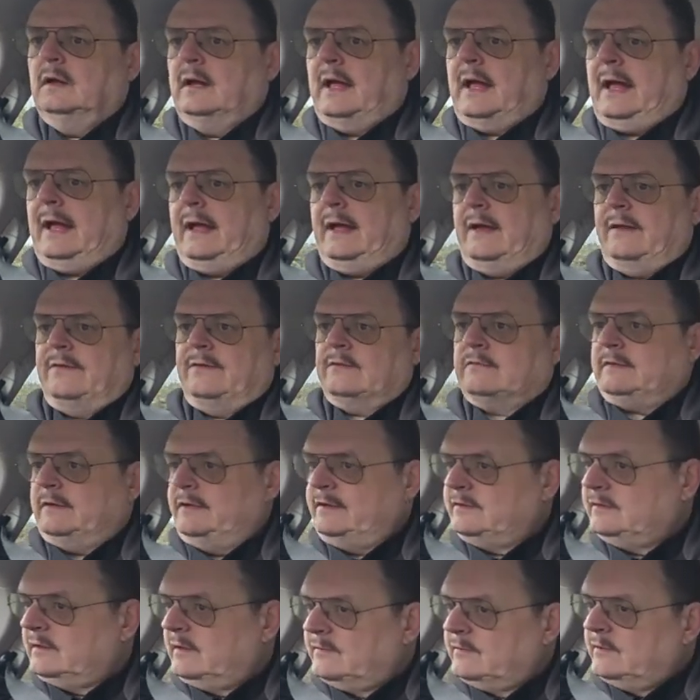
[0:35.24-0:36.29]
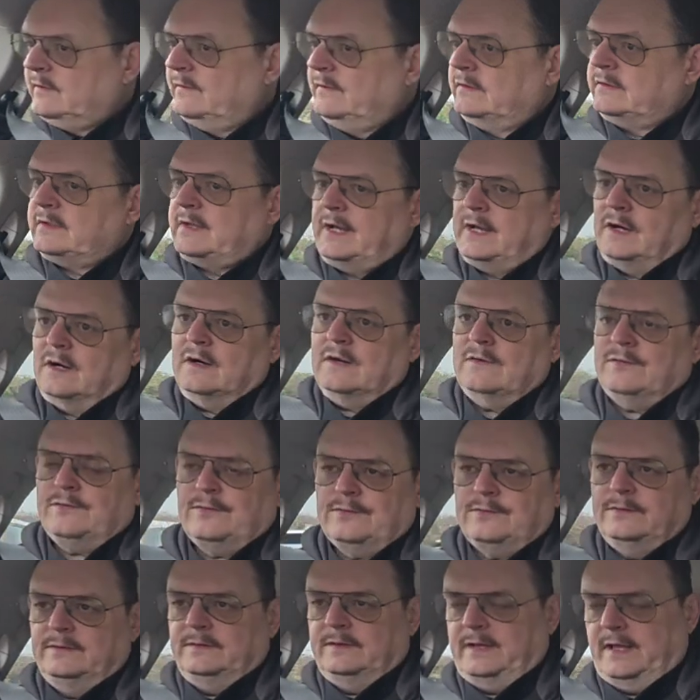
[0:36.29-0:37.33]
And the reason I've got the day
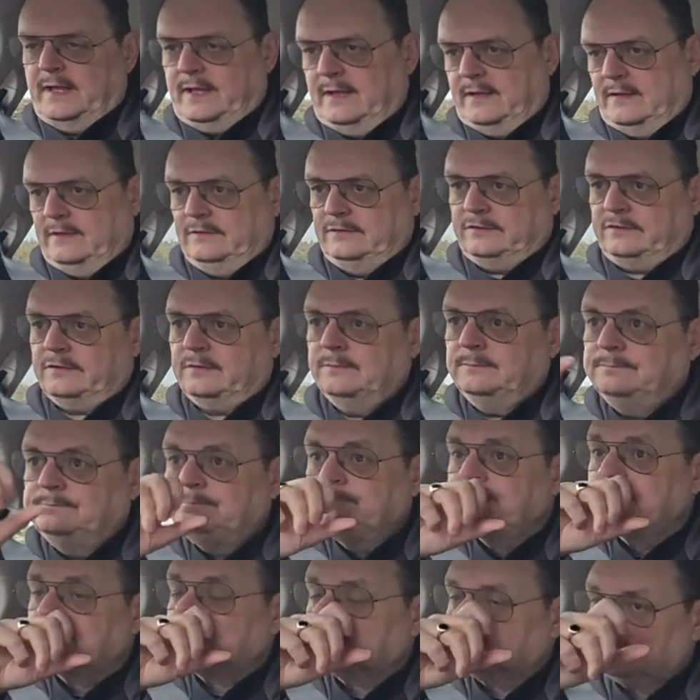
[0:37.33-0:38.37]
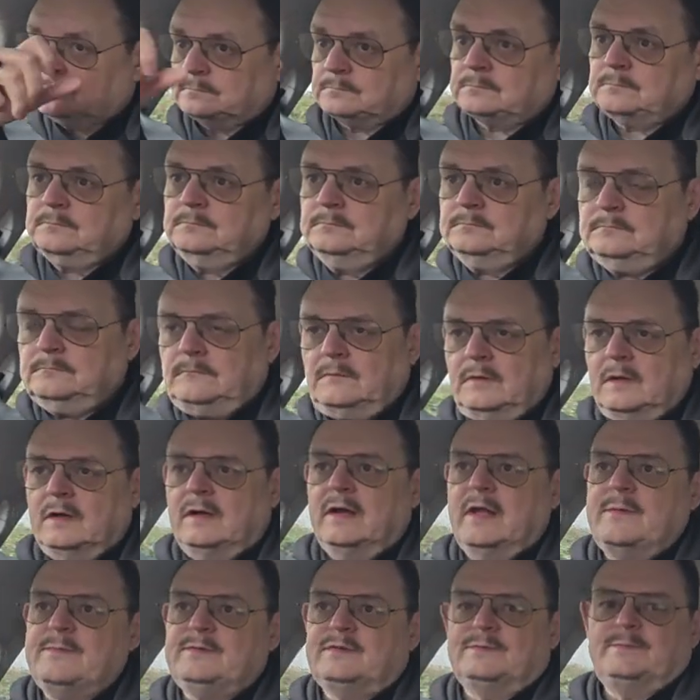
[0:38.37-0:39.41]
off is
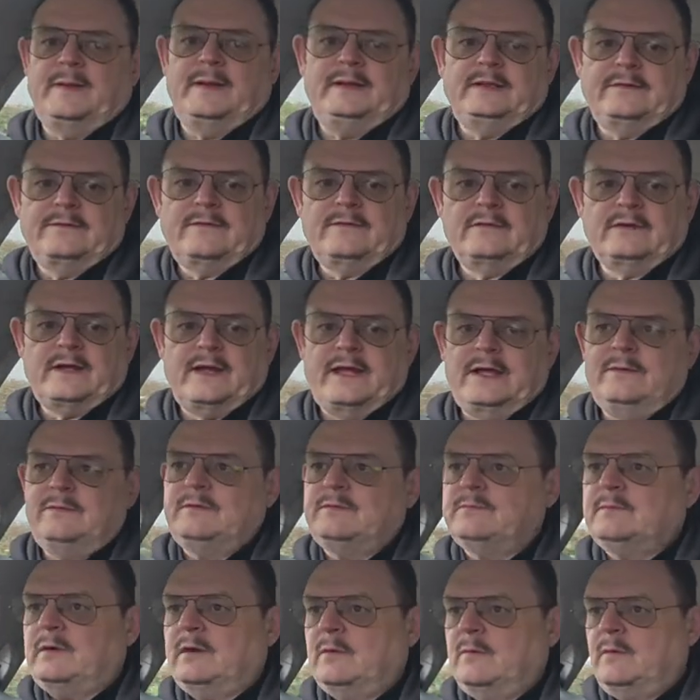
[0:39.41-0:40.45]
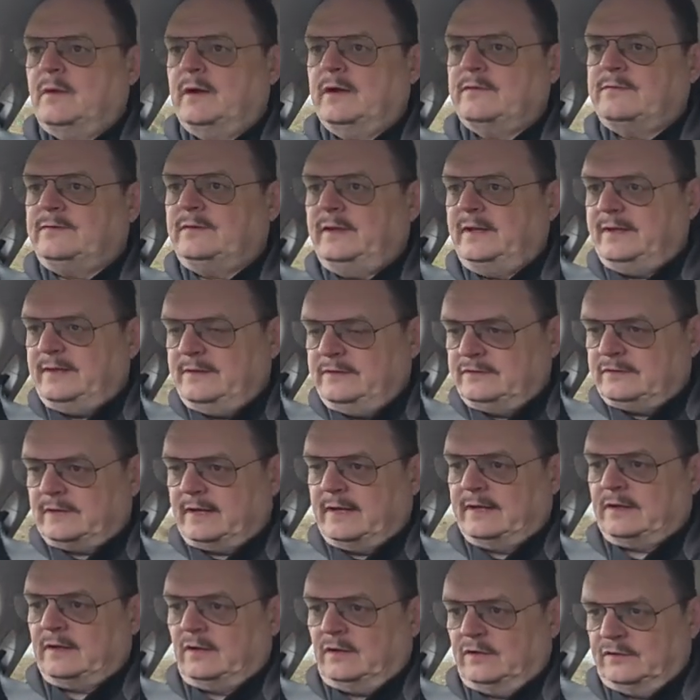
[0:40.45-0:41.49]
I am spending the day with my wife Liz
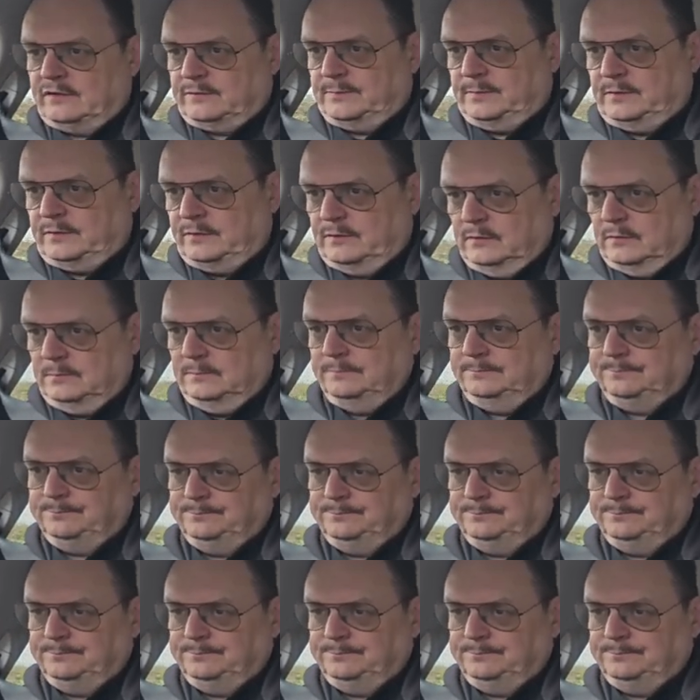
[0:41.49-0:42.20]
at hospital.